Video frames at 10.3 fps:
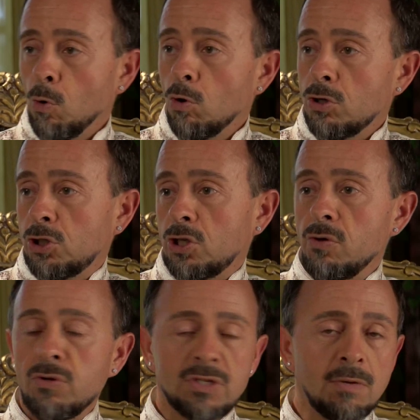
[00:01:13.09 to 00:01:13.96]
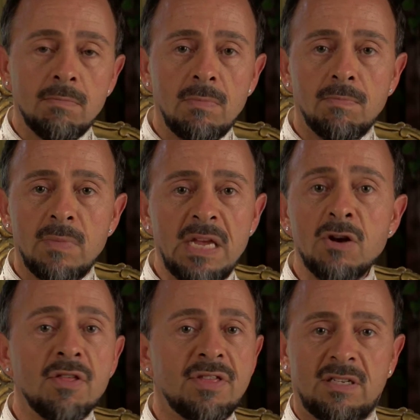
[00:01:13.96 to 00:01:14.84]
or to show you some
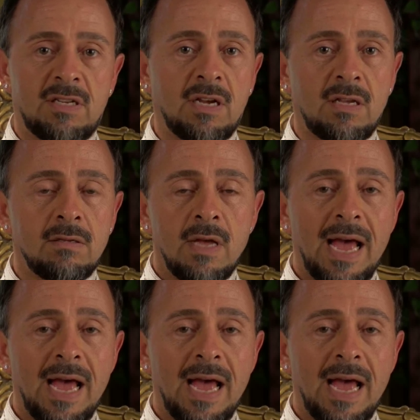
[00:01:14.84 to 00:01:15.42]
inauthentic